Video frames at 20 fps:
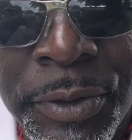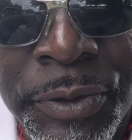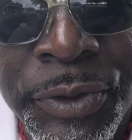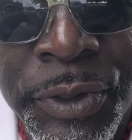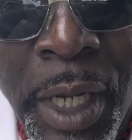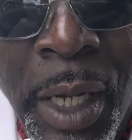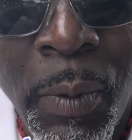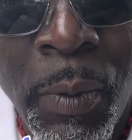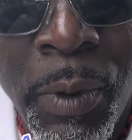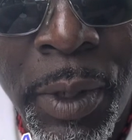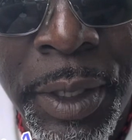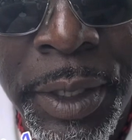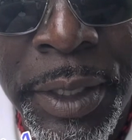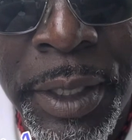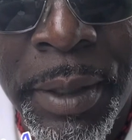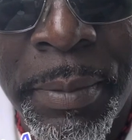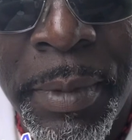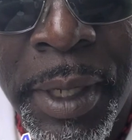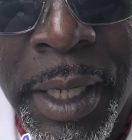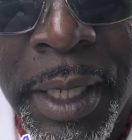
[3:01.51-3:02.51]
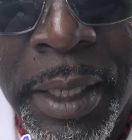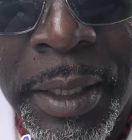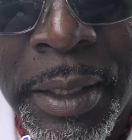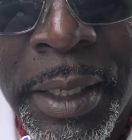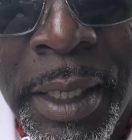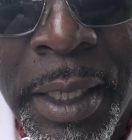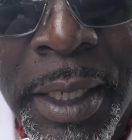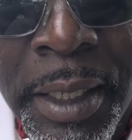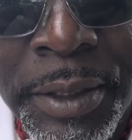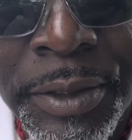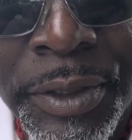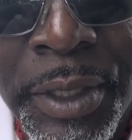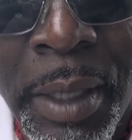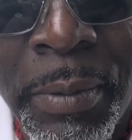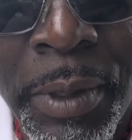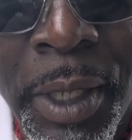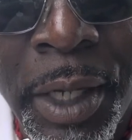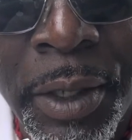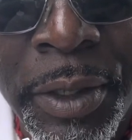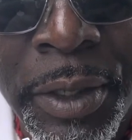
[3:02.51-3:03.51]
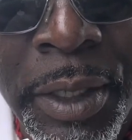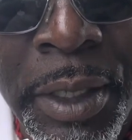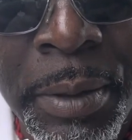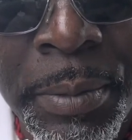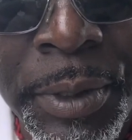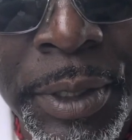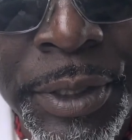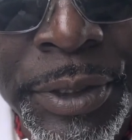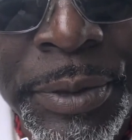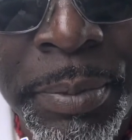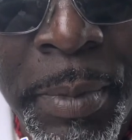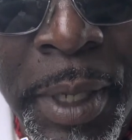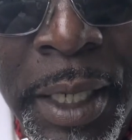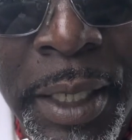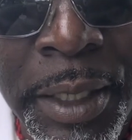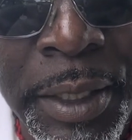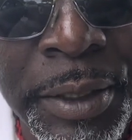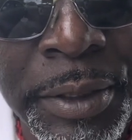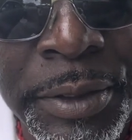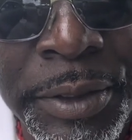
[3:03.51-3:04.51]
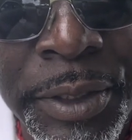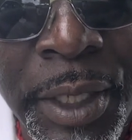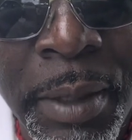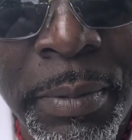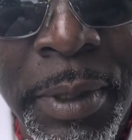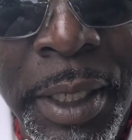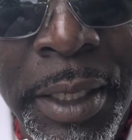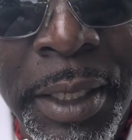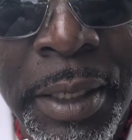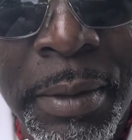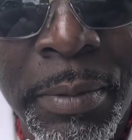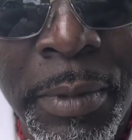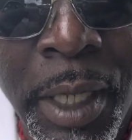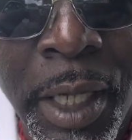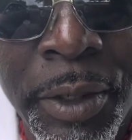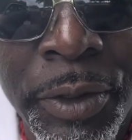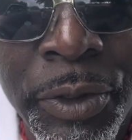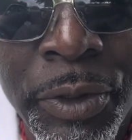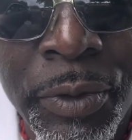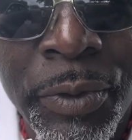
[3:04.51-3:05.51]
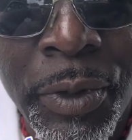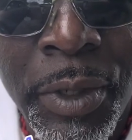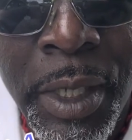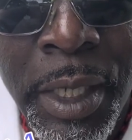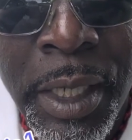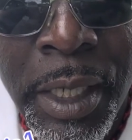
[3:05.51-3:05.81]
stop wanting a man and stop locking him in this man and stop letting him lock you